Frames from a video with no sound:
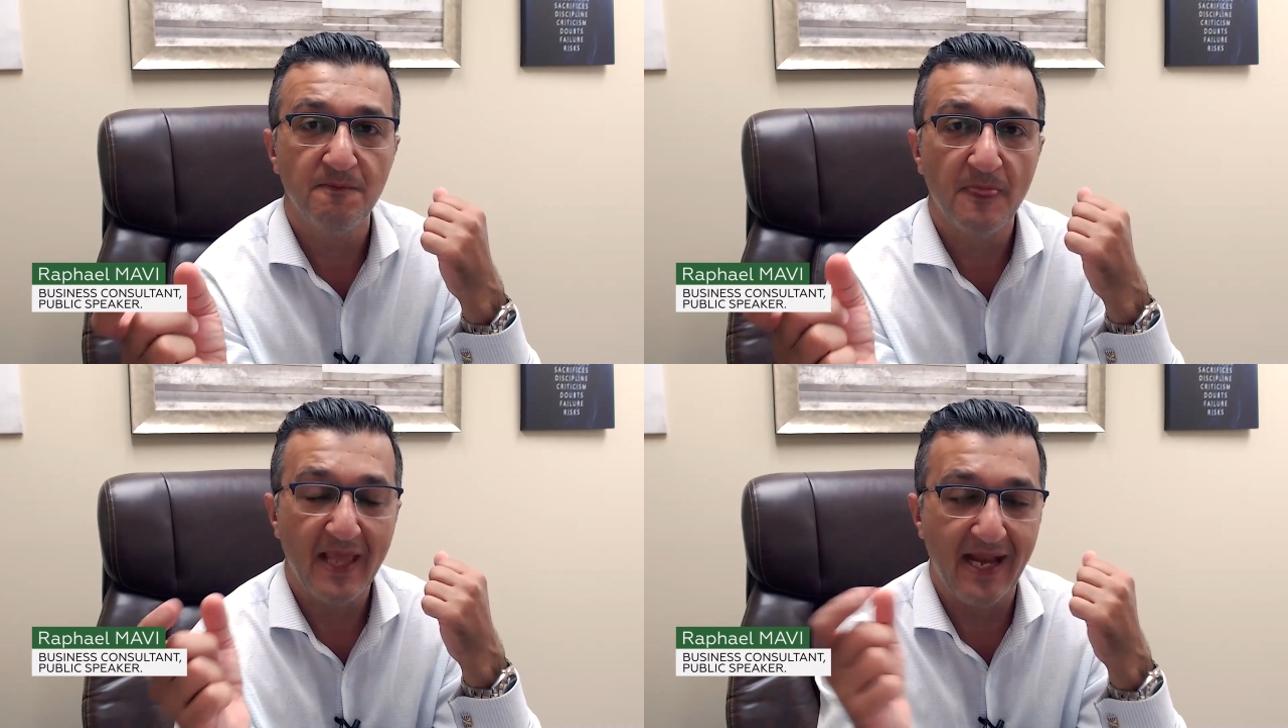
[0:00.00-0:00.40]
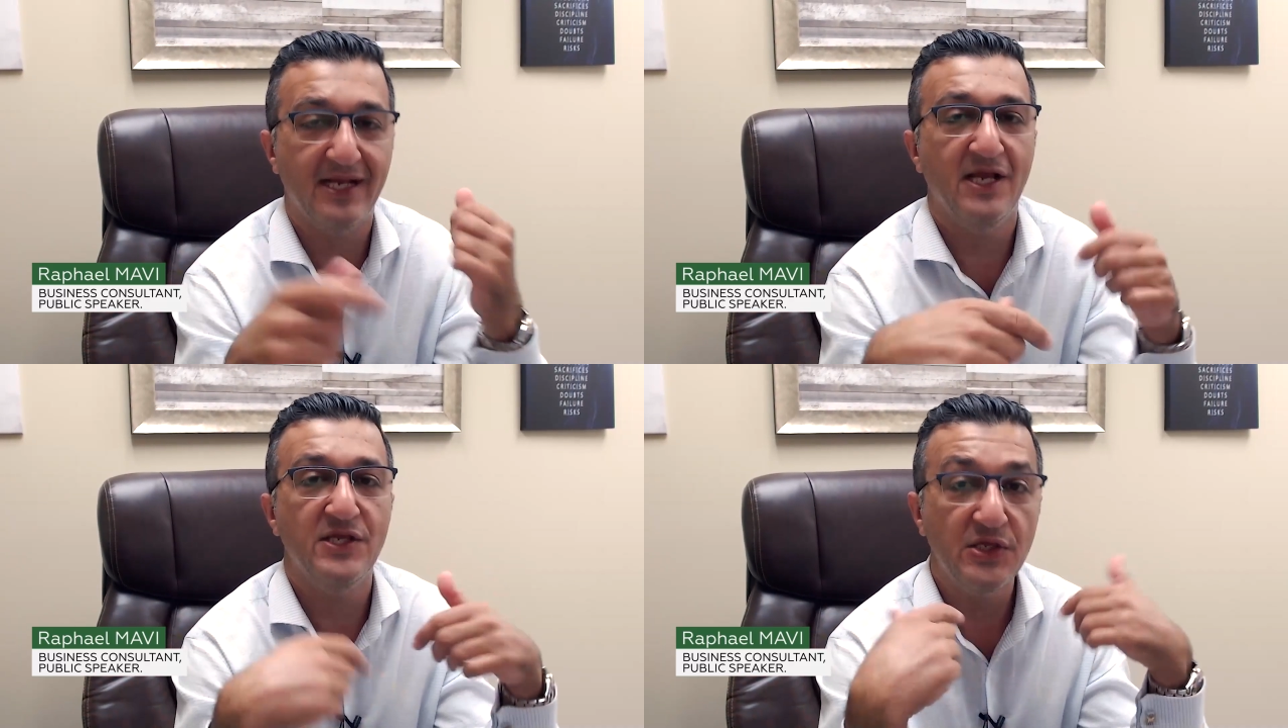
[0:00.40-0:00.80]
and I
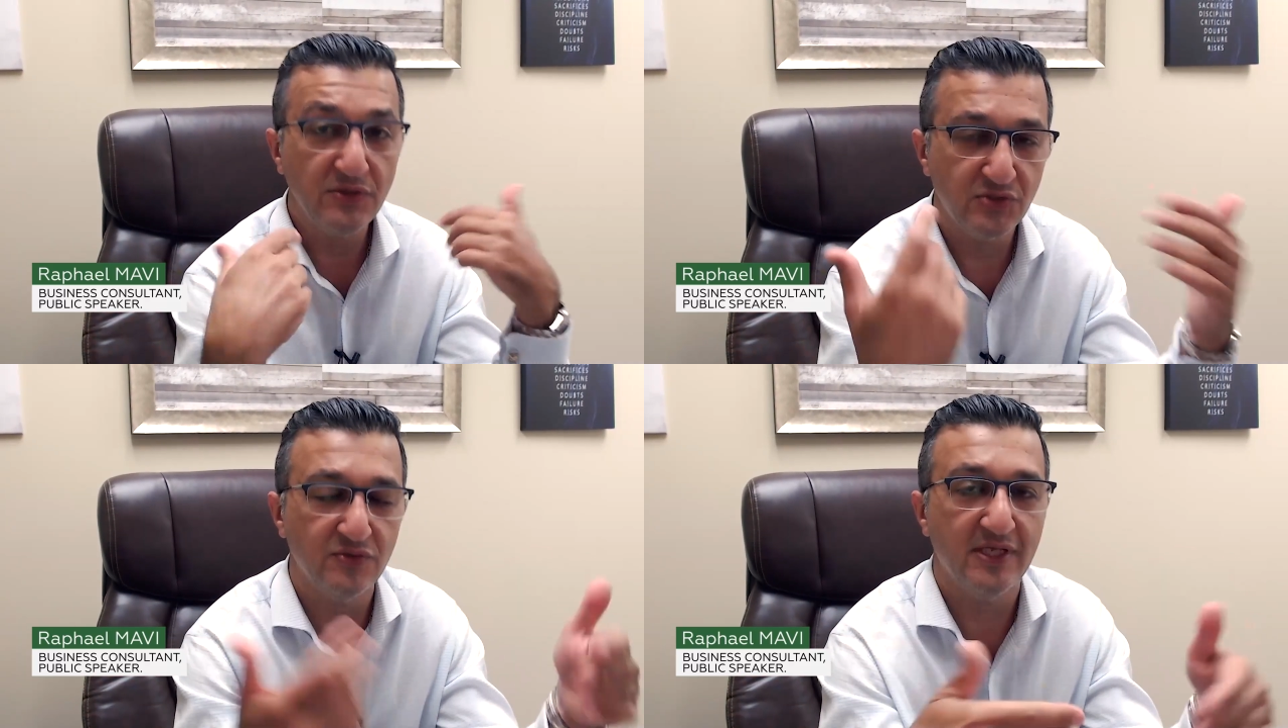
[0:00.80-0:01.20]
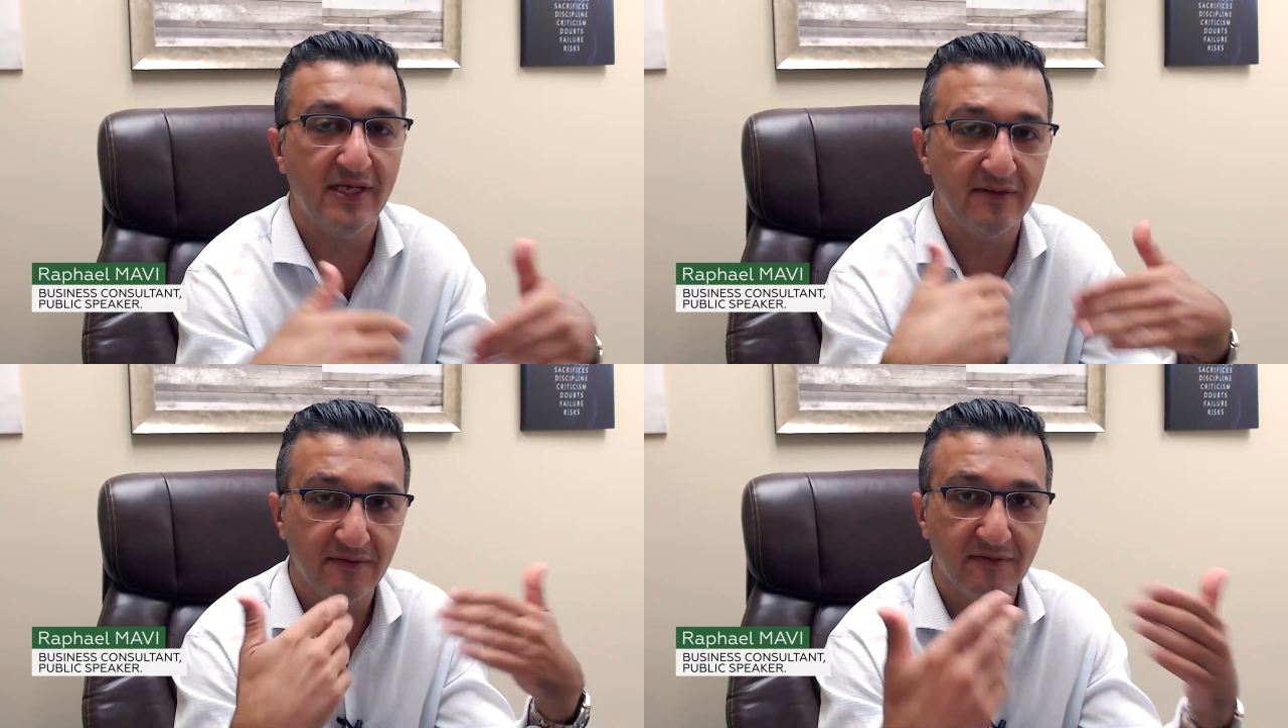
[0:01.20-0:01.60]
got used to
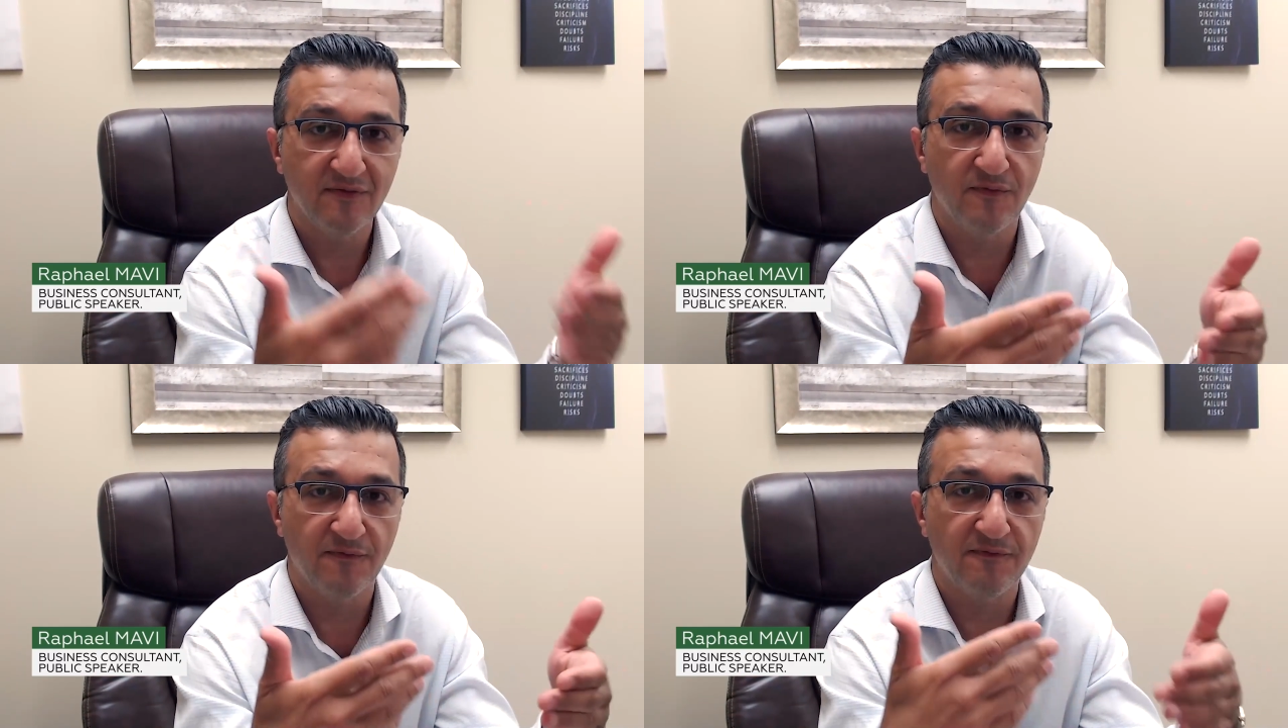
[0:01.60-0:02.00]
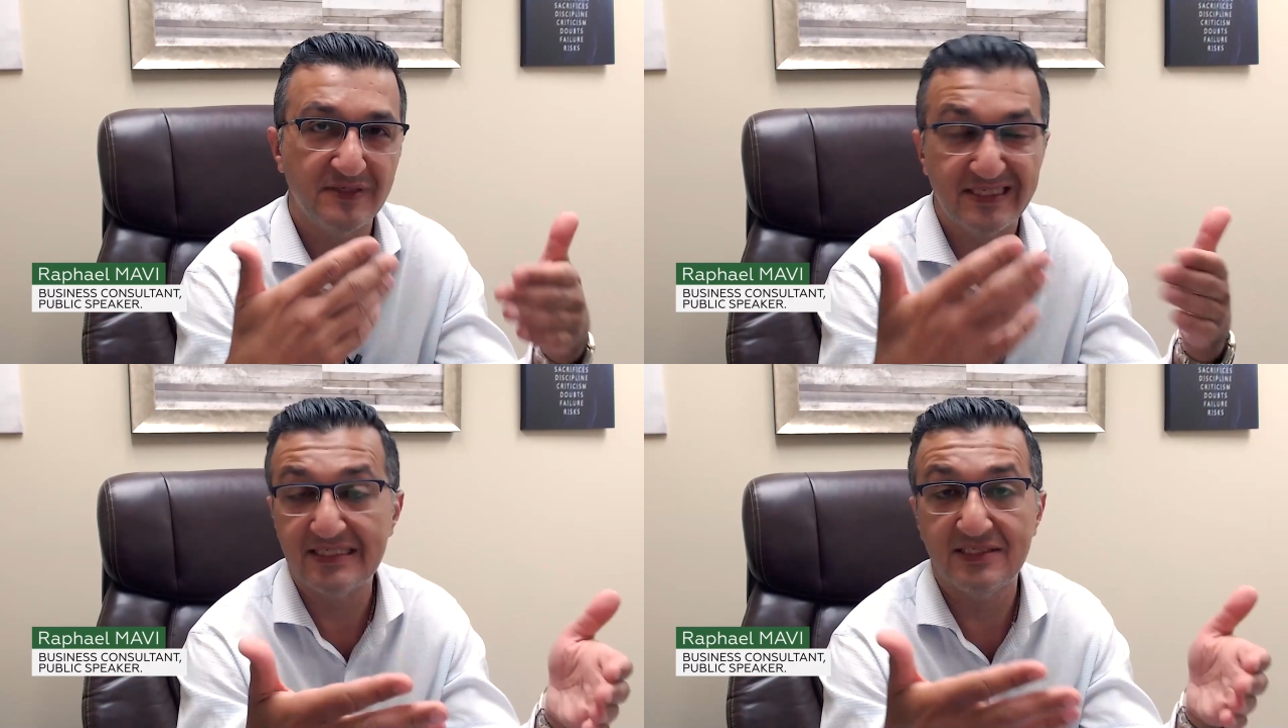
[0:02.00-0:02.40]
that for
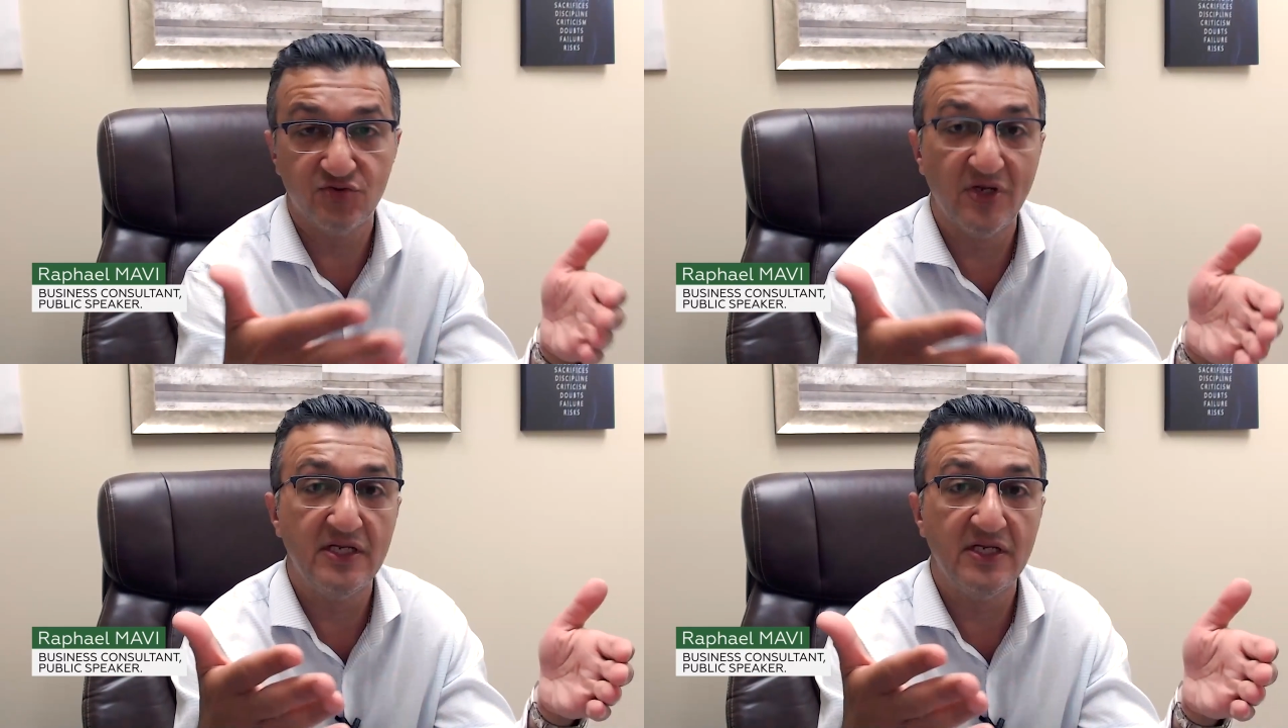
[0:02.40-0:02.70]
6 straight